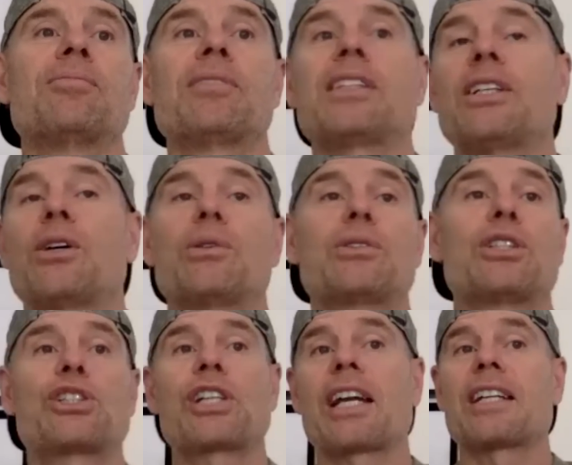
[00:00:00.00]
you know, to
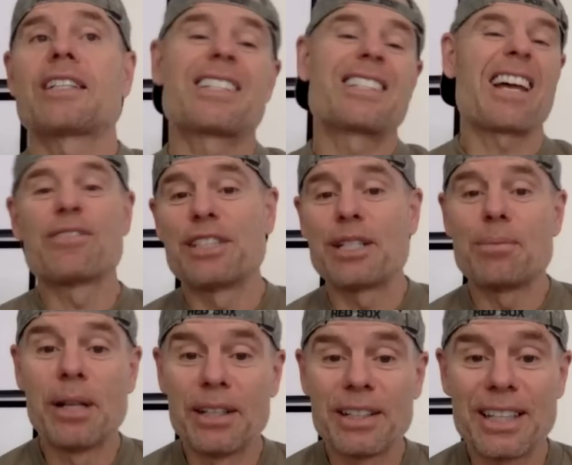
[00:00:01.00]
change 70
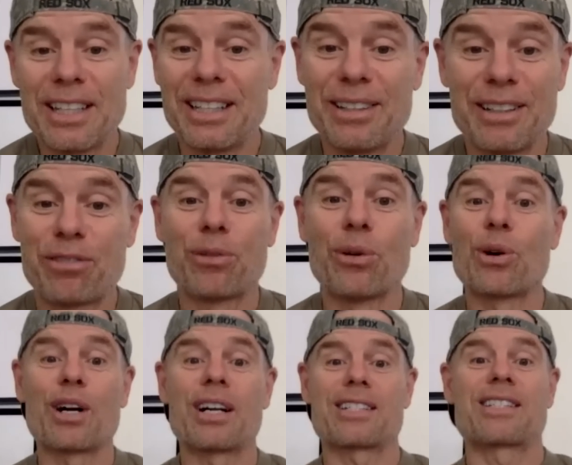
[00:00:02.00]
million
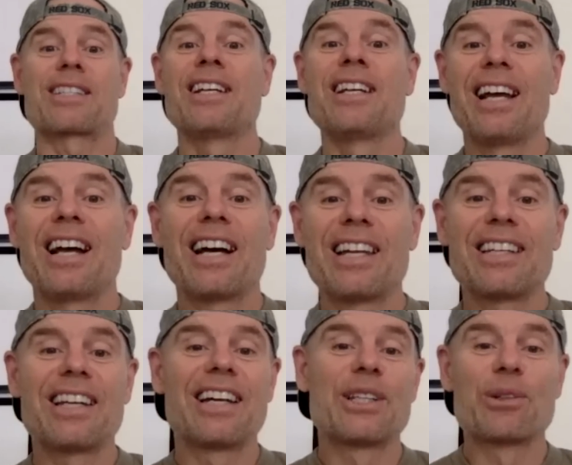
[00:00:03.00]
for us,
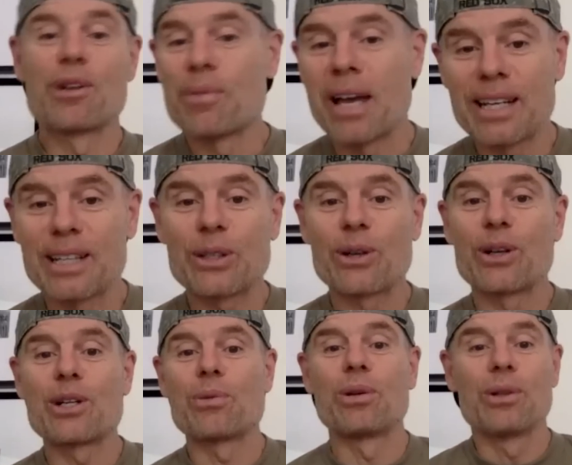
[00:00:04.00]
and the remaining
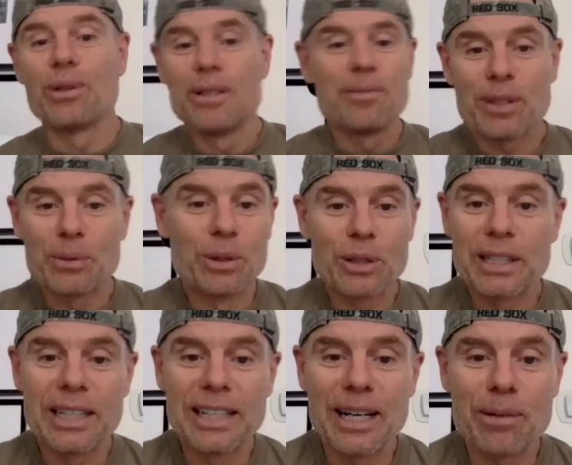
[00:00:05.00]
30 will
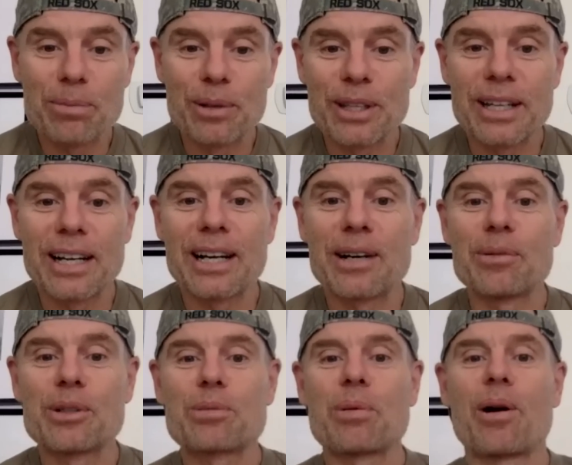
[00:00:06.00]
clean up
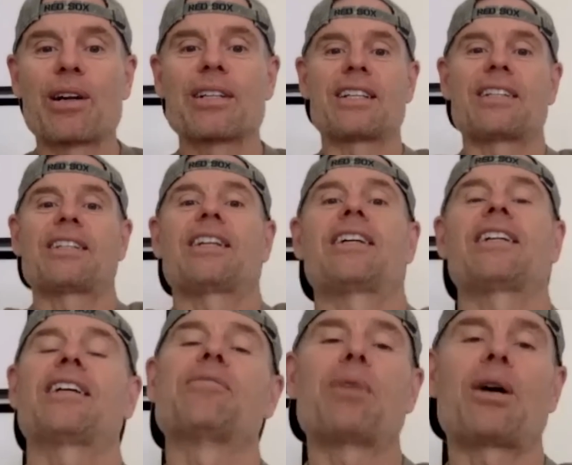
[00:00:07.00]
with Spartan
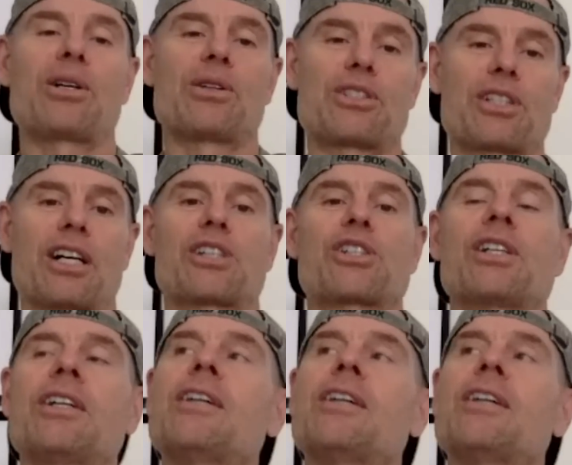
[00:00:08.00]
and Mudder and such.